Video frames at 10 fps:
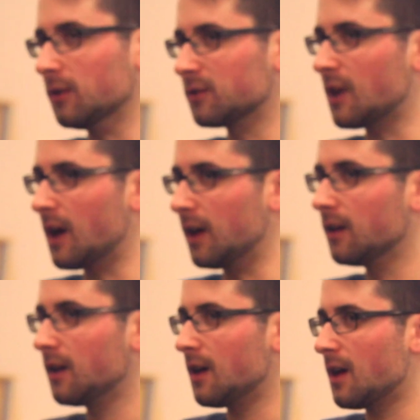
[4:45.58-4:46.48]
feel
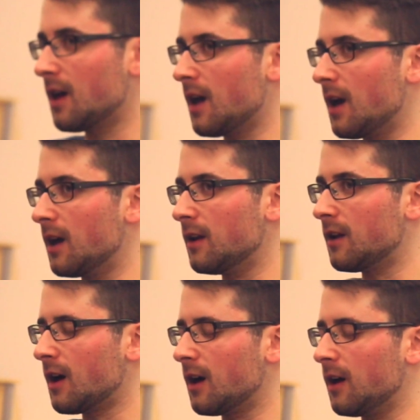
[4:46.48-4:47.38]
sad.
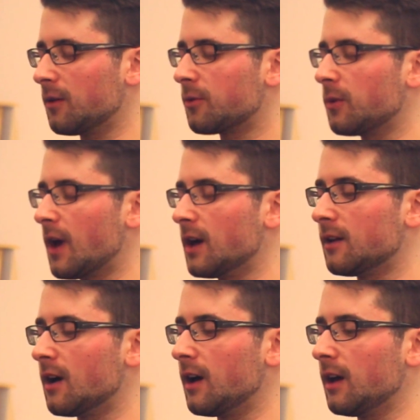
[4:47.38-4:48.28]
And through
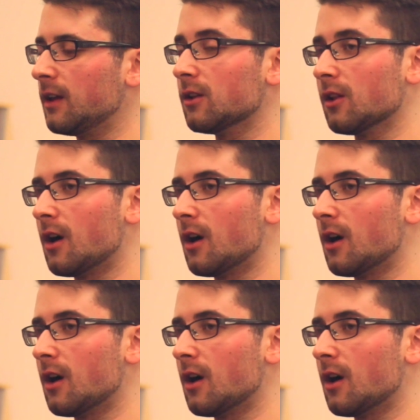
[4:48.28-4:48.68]
that, I